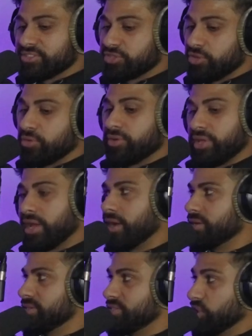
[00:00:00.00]
So
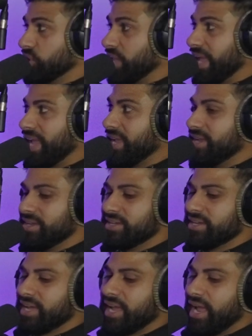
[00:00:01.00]
yeah, delay
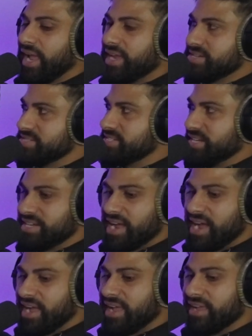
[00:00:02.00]
and
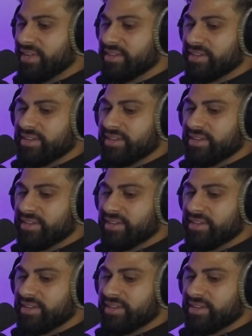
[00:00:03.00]
deny